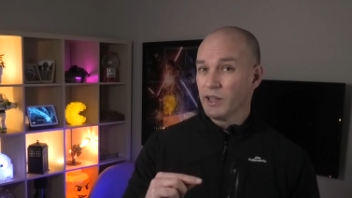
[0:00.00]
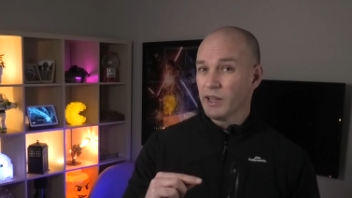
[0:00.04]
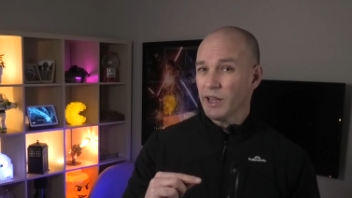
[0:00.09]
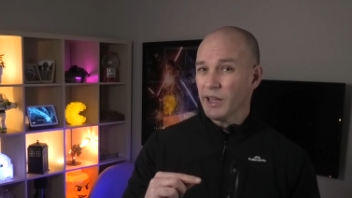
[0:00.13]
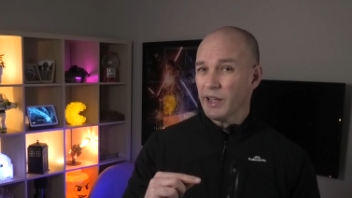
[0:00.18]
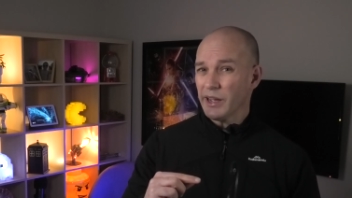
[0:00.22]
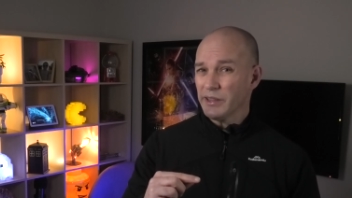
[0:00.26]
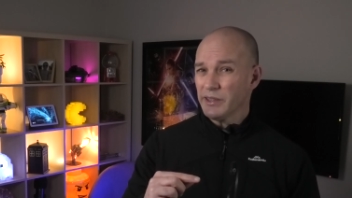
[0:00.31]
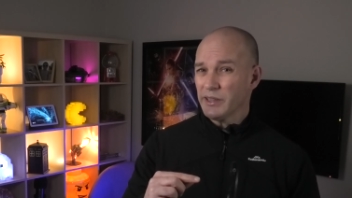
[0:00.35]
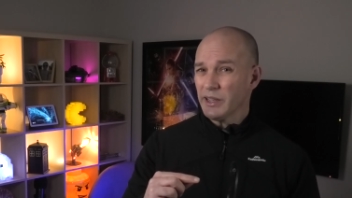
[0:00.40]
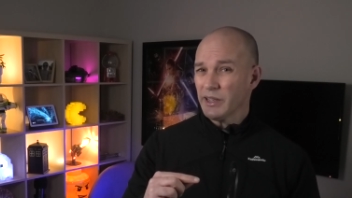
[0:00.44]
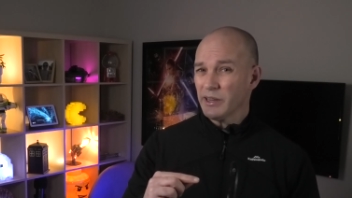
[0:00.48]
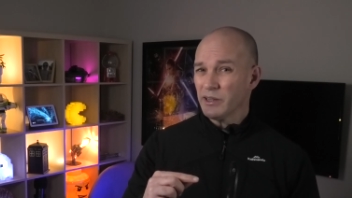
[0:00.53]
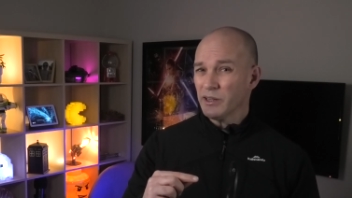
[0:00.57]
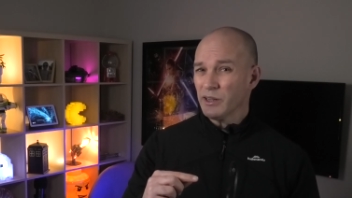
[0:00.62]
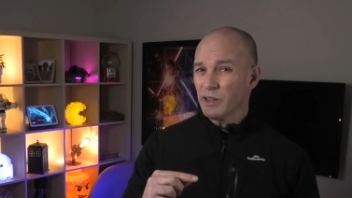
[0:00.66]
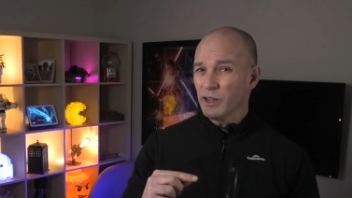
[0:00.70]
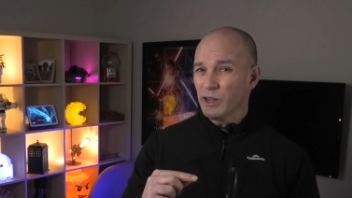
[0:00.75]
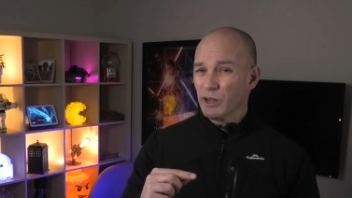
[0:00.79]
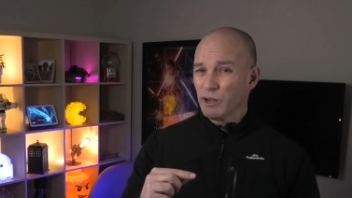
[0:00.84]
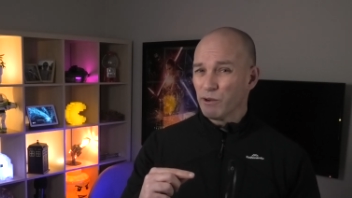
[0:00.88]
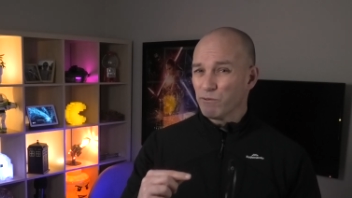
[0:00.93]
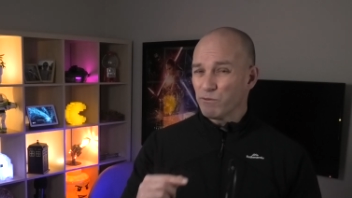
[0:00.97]
and then
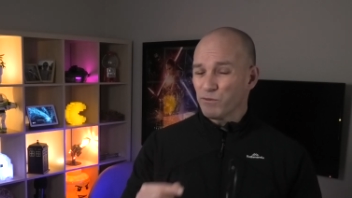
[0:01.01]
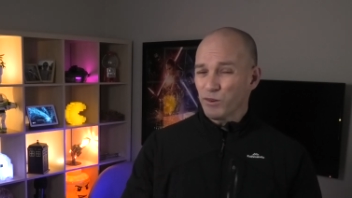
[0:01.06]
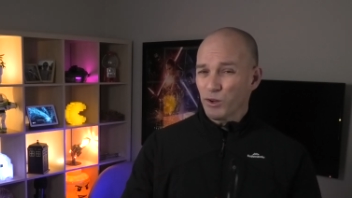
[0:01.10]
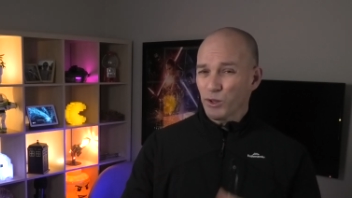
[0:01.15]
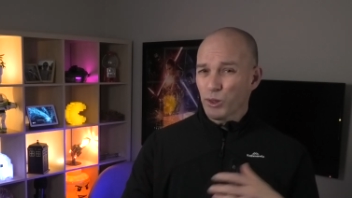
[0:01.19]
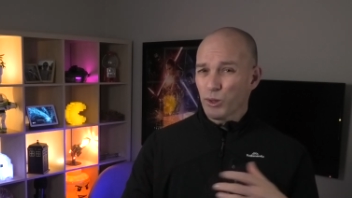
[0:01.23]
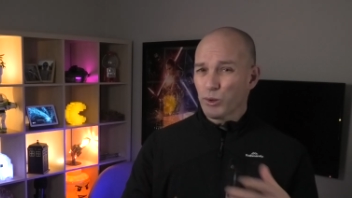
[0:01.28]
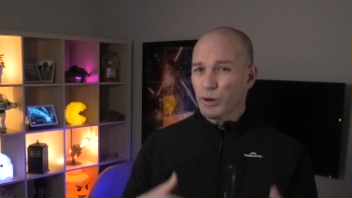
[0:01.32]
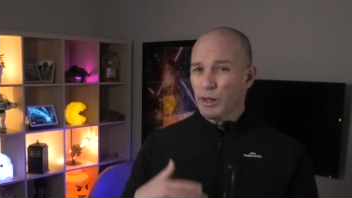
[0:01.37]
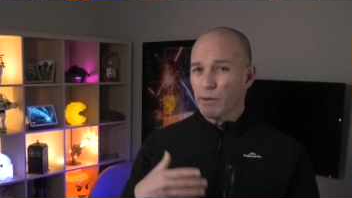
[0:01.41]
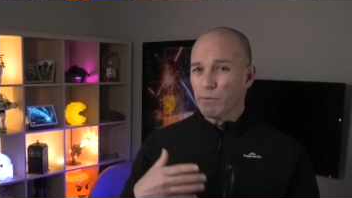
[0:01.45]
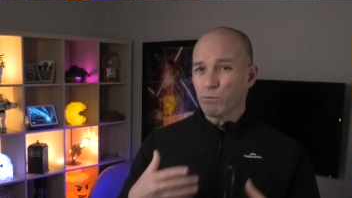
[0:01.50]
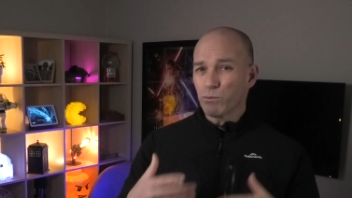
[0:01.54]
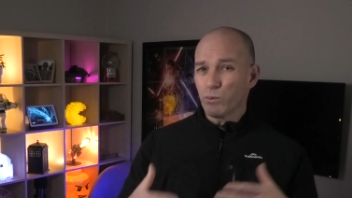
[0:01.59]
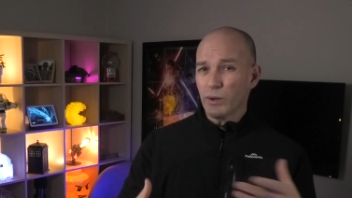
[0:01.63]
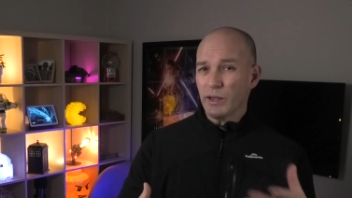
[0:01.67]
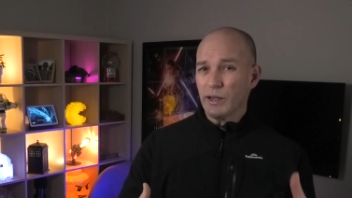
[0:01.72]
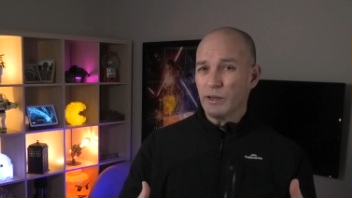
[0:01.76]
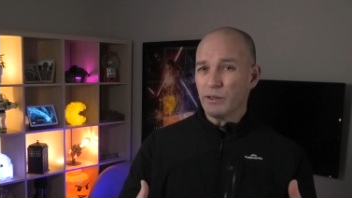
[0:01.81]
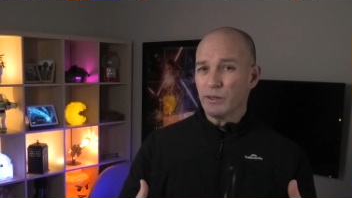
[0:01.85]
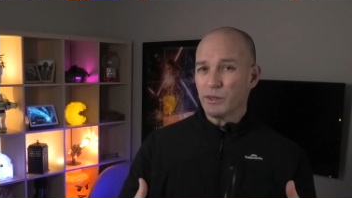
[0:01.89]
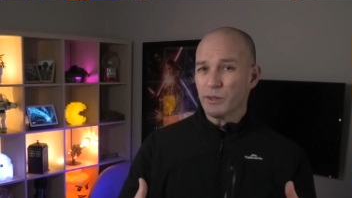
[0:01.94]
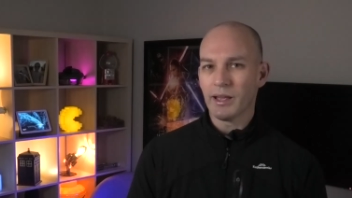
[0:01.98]
follow it up
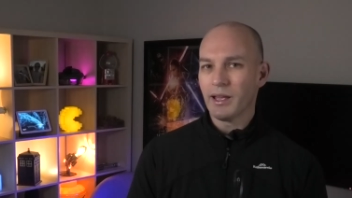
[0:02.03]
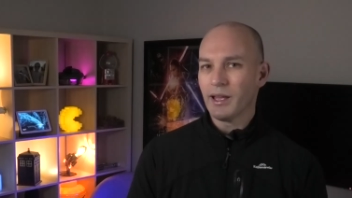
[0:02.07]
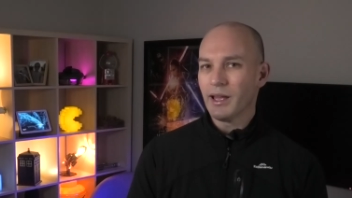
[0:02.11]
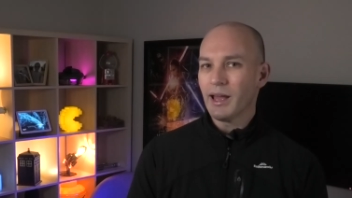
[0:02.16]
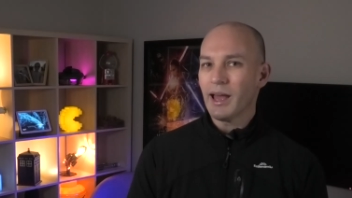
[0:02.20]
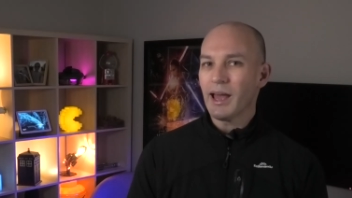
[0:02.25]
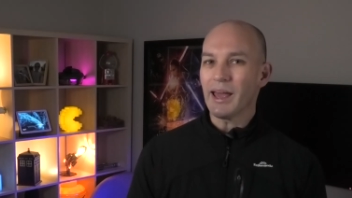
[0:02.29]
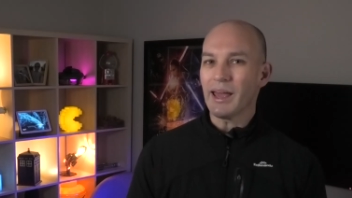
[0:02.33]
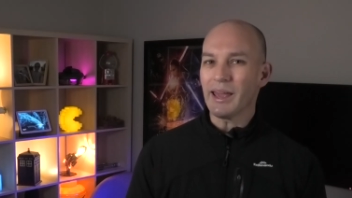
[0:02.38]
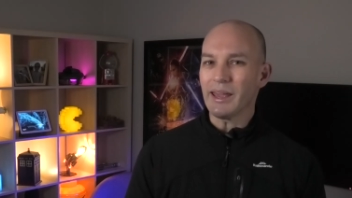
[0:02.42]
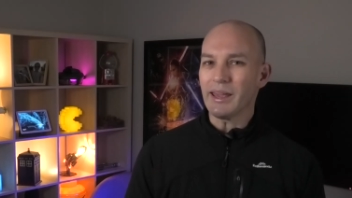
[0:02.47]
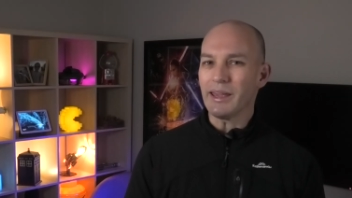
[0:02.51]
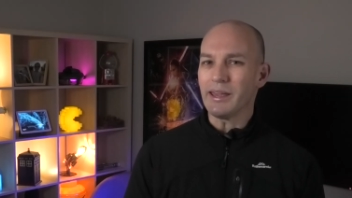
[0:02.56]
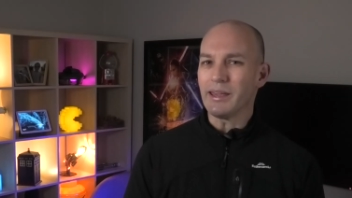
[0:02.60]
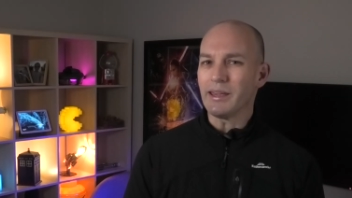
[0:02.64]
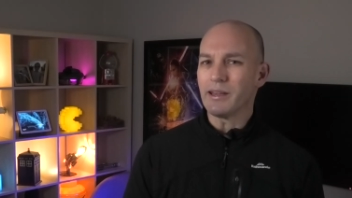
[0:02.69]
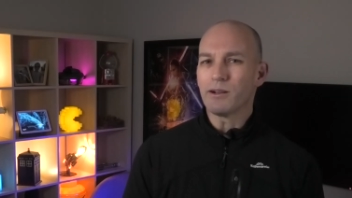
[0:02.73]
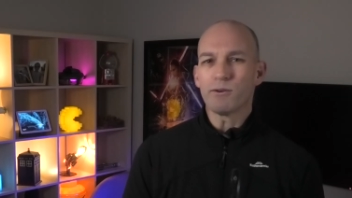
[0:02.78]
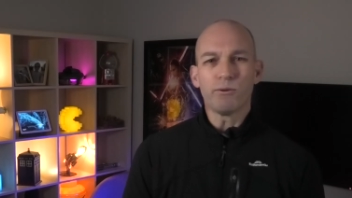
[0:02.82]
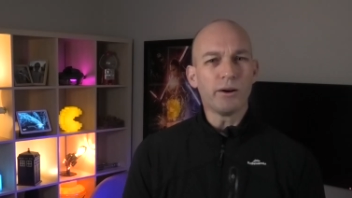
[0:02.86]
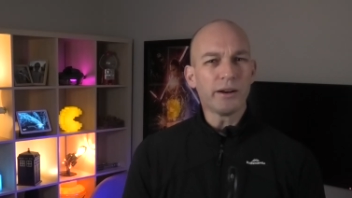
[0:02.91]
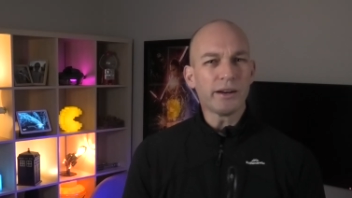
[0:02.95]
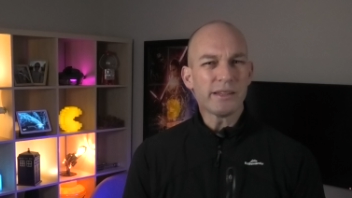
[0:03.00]
with, hey,
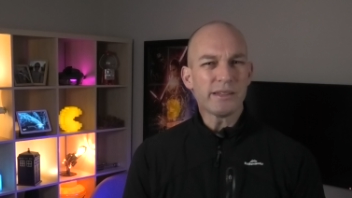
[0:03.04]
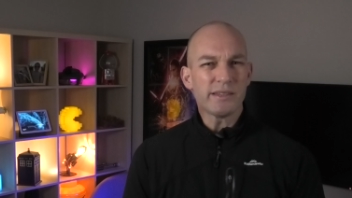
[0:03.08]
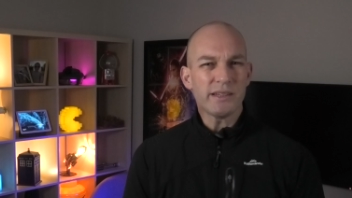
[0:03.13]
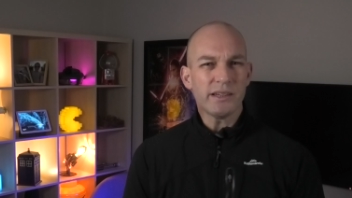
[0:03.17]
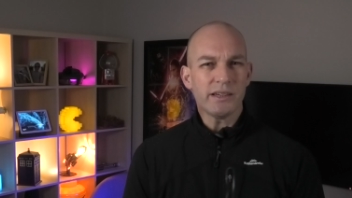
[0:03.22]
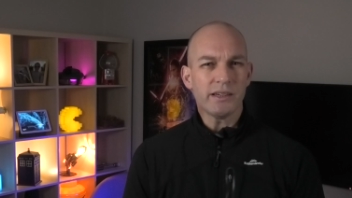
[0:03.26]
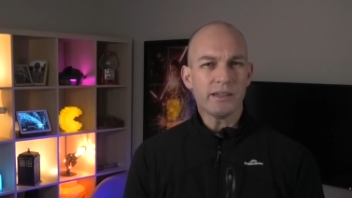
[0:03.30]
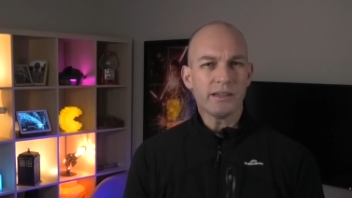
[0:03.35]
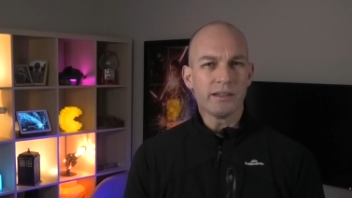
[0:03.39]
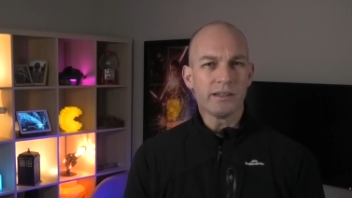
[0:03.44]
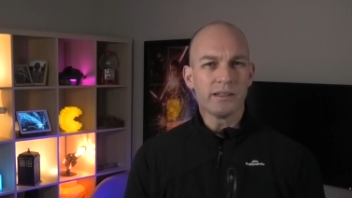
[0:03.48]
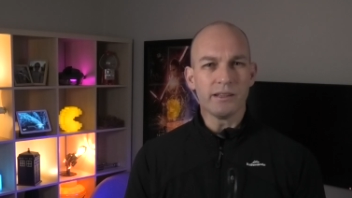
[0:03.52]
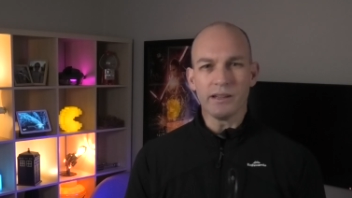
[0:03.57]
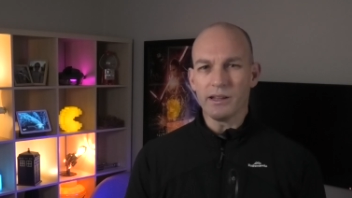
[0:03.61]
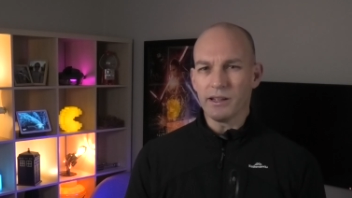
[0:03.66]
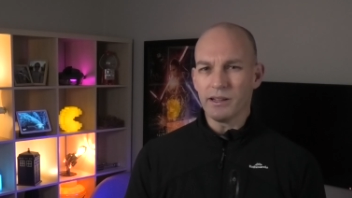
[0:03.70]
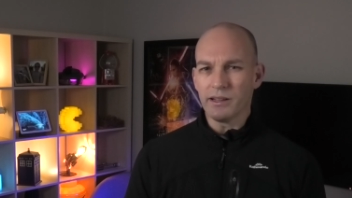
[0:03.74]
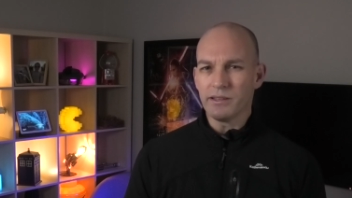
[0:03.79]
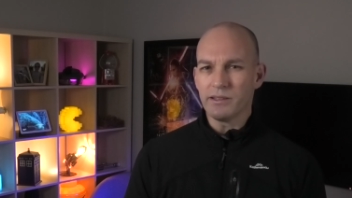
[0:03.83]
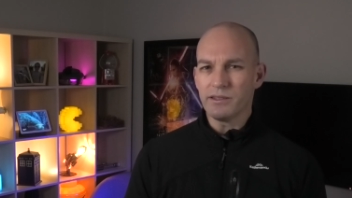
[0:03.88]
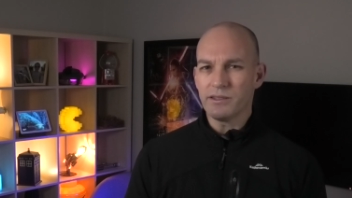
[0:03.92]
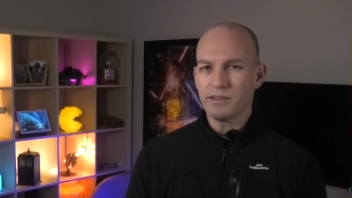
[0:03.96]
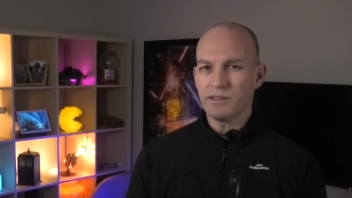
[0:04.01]
Qantas here.
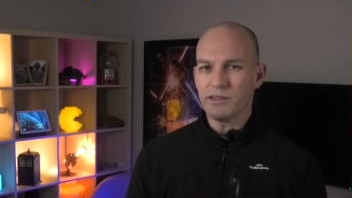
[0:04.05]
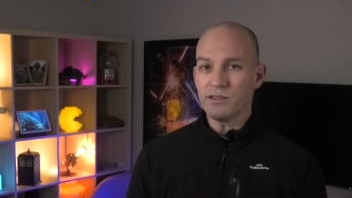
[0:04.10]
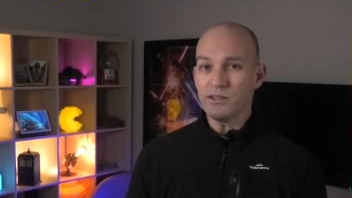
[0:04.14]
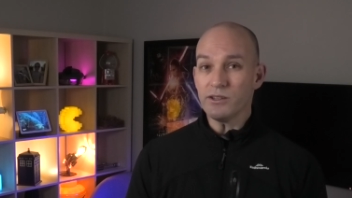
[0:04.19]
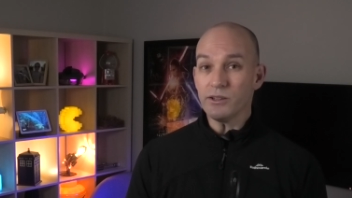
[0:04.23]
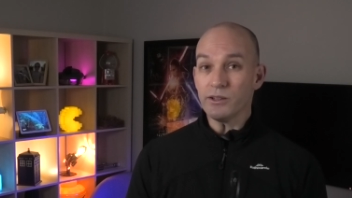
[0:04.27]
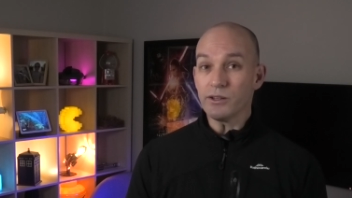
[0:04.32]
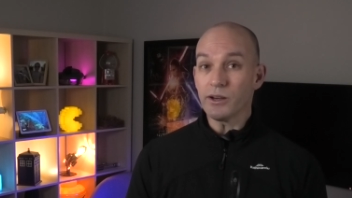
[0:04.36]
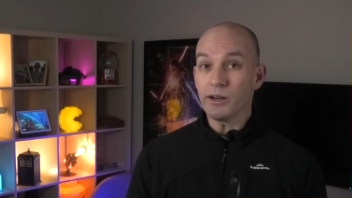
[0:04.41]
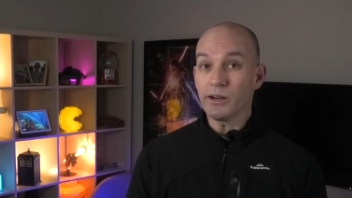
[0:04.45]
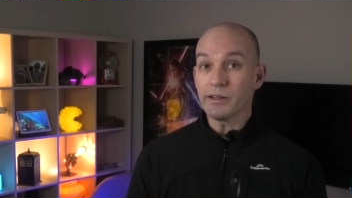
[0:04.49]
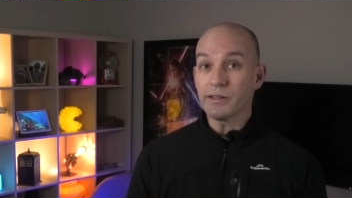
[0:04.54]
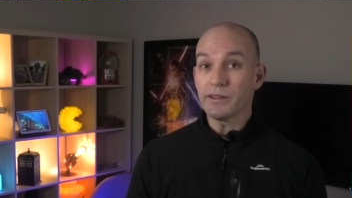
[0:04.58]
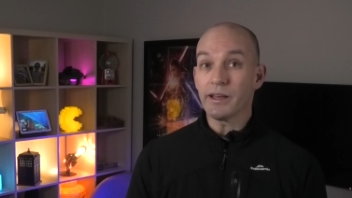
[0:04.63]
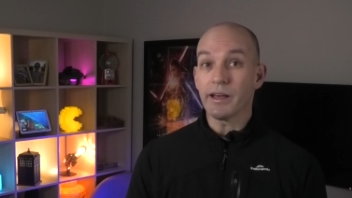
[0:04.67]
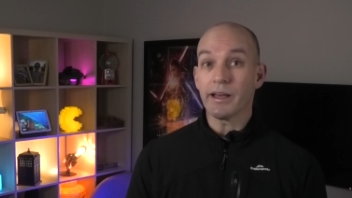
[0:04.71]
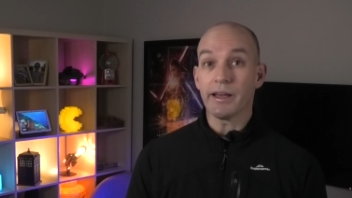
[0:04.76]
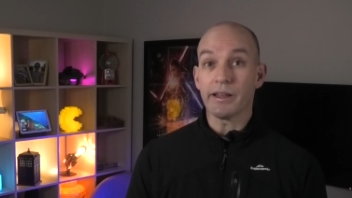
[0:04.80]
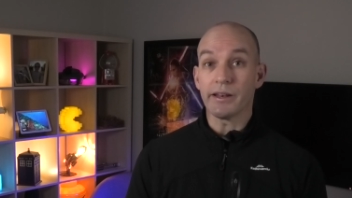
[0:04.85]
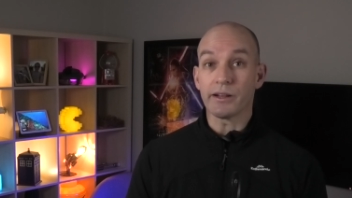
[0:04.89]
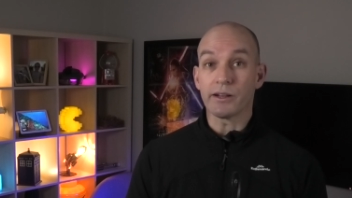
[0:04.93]
Did you know that an